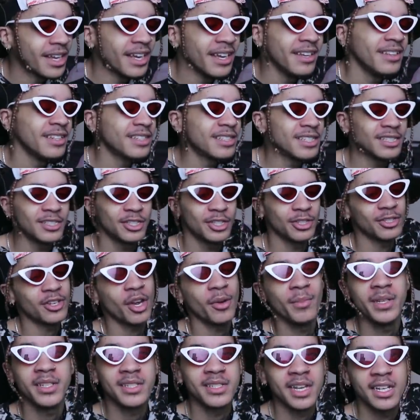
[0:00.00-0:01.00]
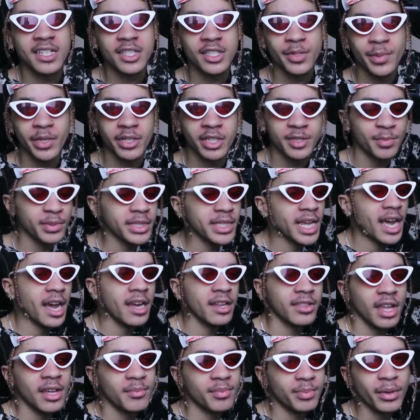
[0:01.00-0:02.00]
Okay, this is just common sense to be honest, but
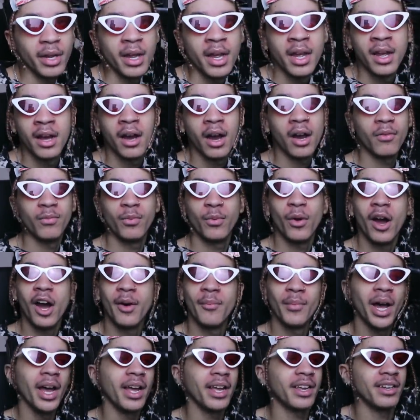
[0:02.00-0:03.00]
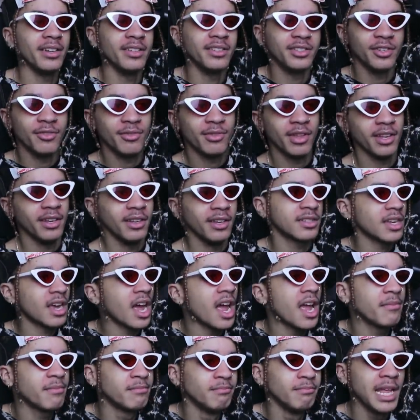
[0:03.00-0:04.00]
yeah, what am I gonna do then? Because
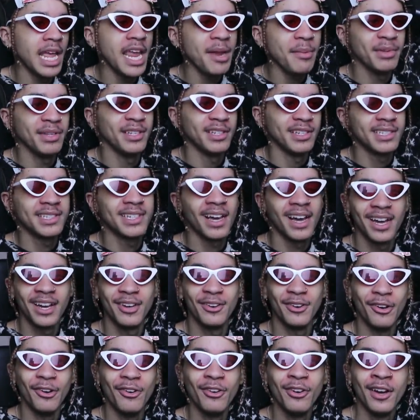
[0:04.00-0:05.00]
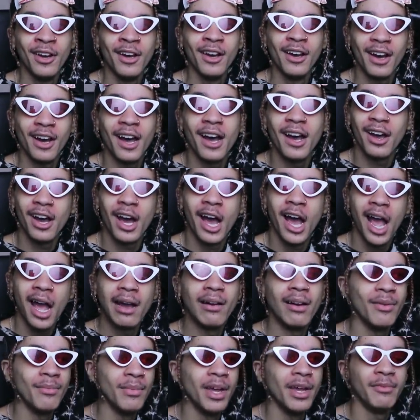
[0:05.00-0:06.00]
I'm naming this title,
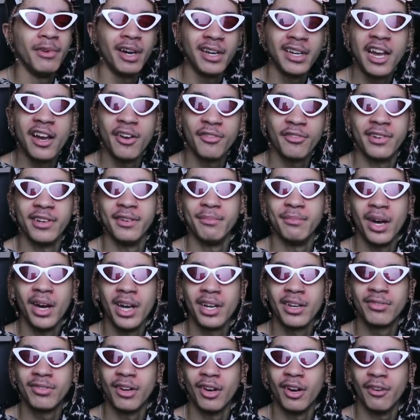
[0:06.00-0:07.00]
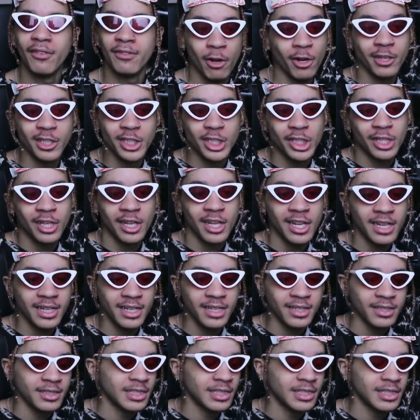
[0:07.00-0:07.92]
How I Met My Girlfriend in Minecraft. But it's clearly,